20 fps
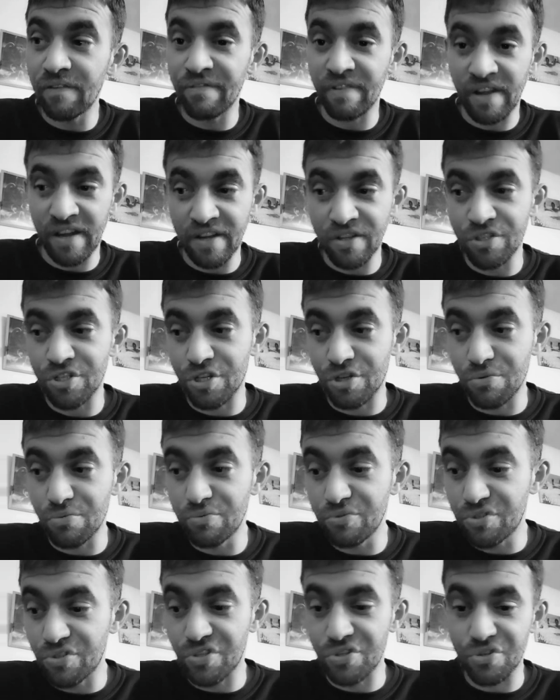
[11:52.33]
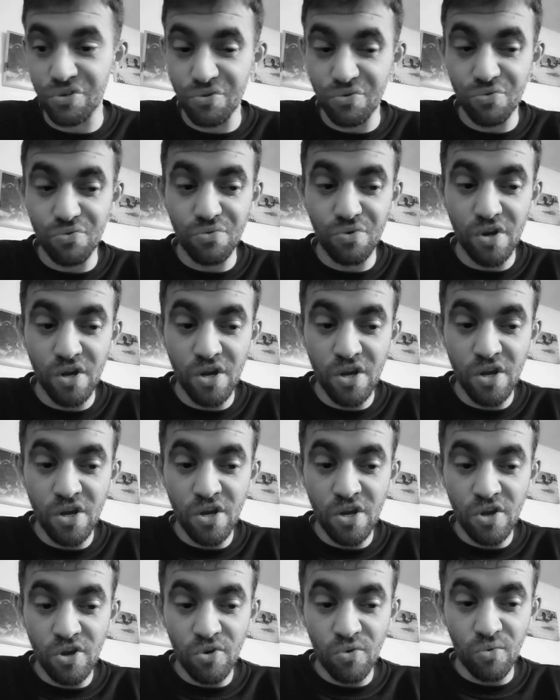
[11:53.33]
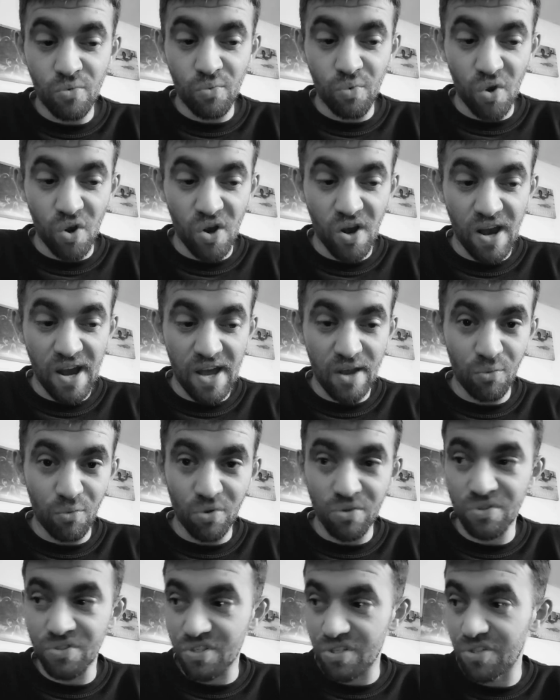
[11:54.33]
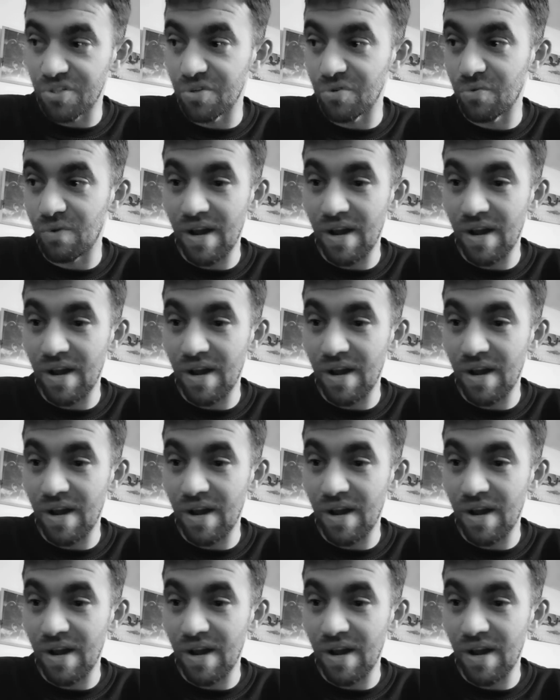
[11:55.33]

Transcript: and I choose to do what I want to do.